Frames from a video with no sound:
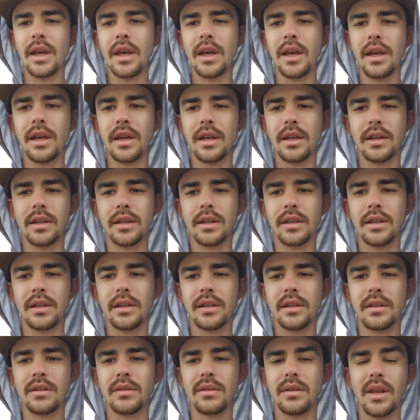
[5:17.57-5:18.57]

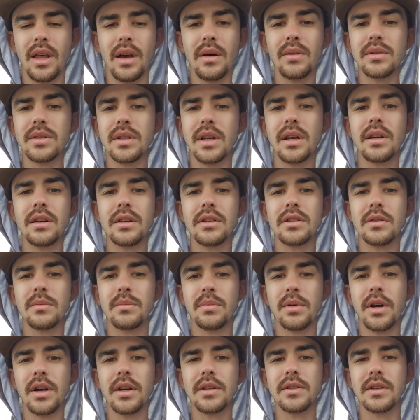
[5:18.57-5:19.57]
And that was kind of
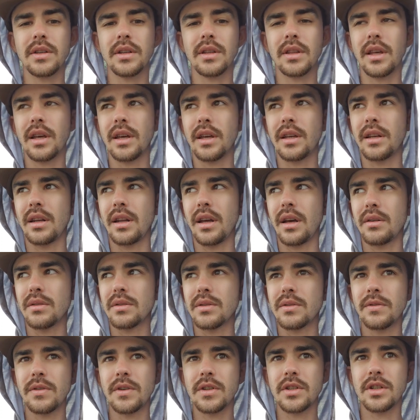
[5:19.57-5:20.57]
surprising that I
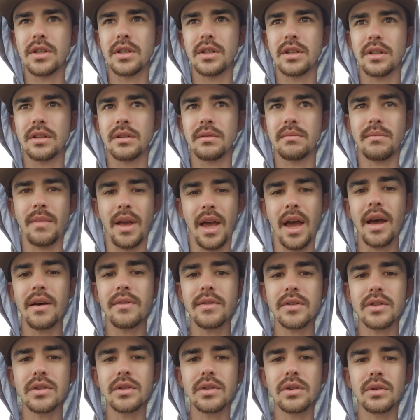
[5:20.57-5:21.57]
was fishing
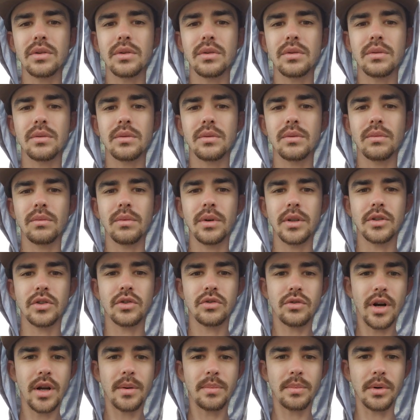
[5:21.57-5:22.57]
Havasu with
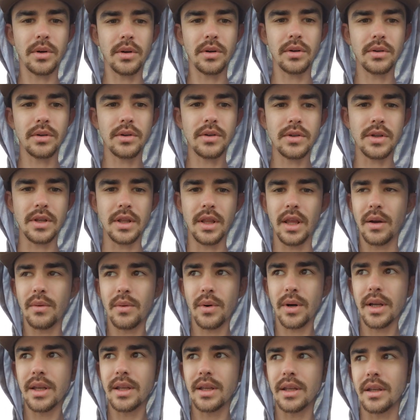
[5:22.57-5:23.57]
stripers and they
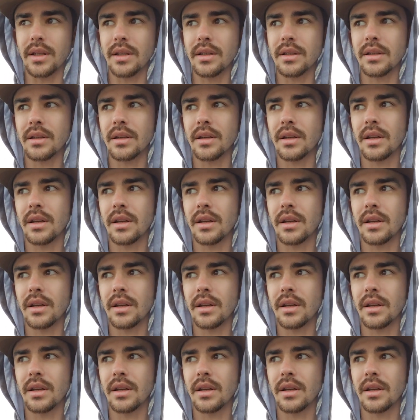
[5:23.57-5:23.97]
were in.